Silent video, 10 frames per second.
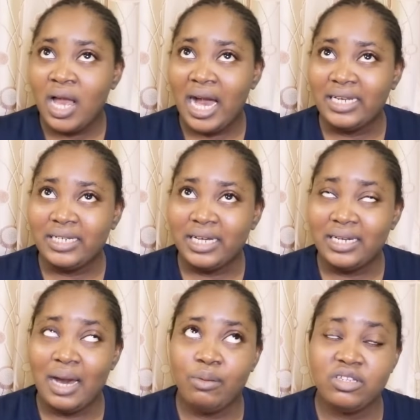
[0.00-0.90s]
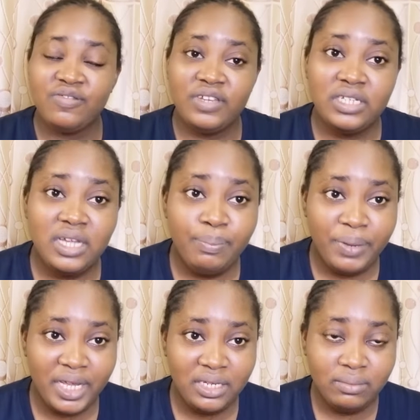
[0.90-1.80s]
And then I was feeling a
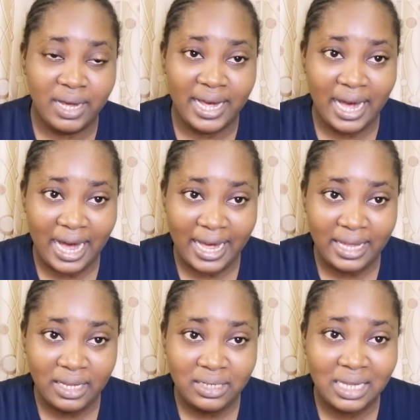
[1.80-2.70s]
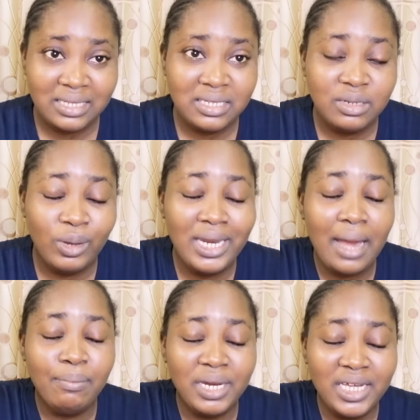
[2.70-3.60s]
pain in my eye. That is, when
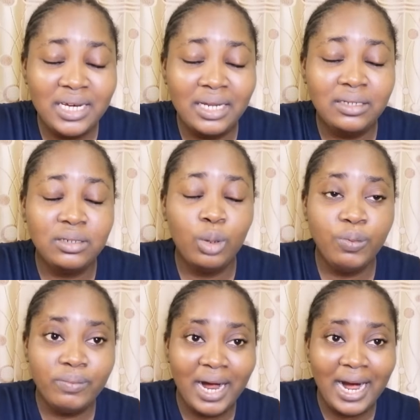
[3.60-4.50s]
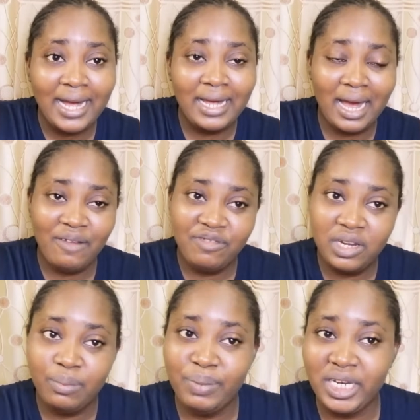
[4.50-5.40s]
I blink and open my eye, I
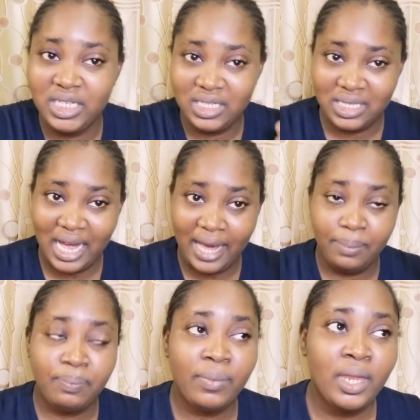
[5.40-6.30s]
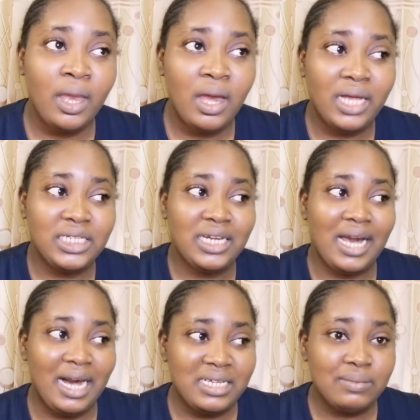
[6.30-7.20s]
feel a pain in this eye. And then
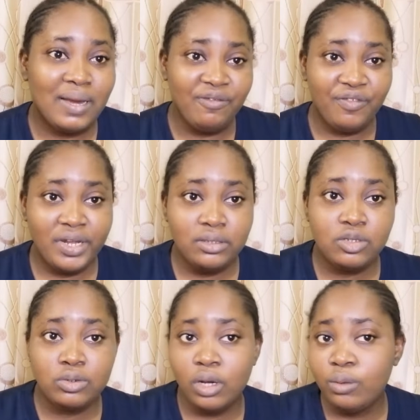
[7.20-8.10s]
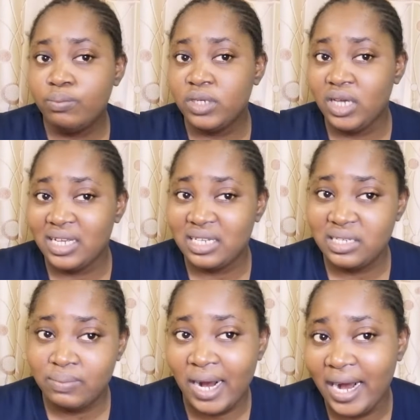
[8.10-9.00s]
I asked my friend to help me
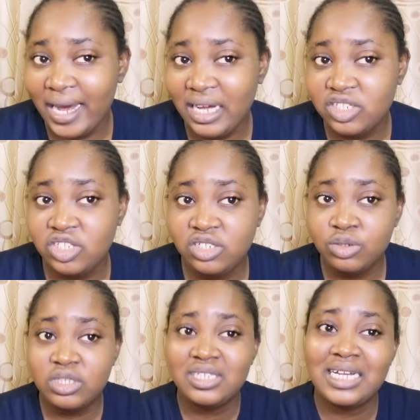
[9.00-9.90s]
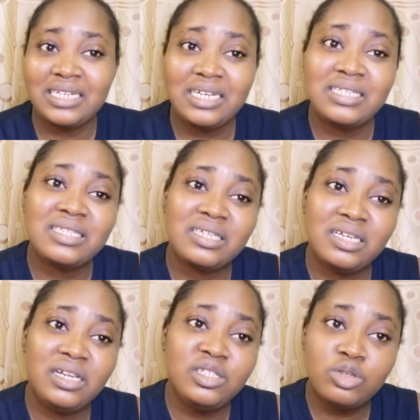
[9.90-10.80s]
assess my eye, and she noticed that there is
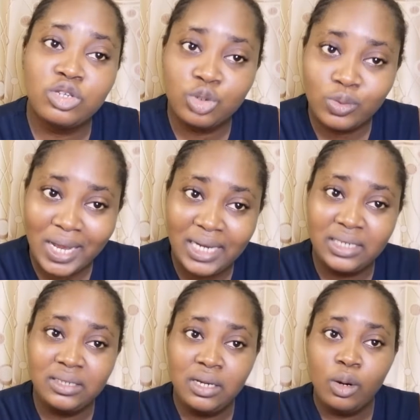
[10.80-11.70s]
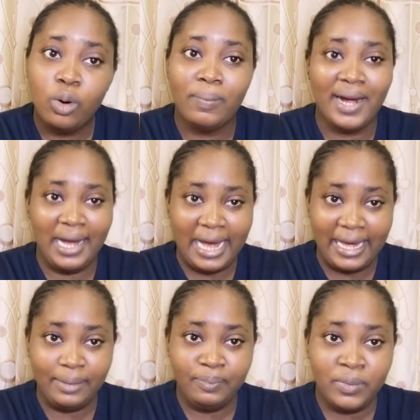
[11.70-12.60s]
a little swelling on my
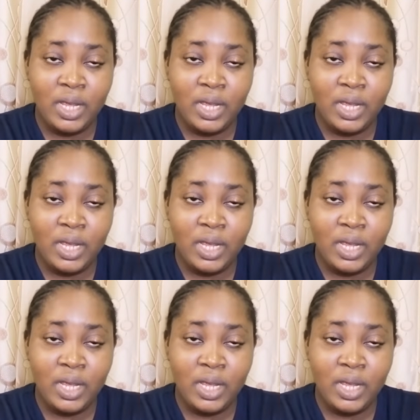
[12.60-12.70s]
eye.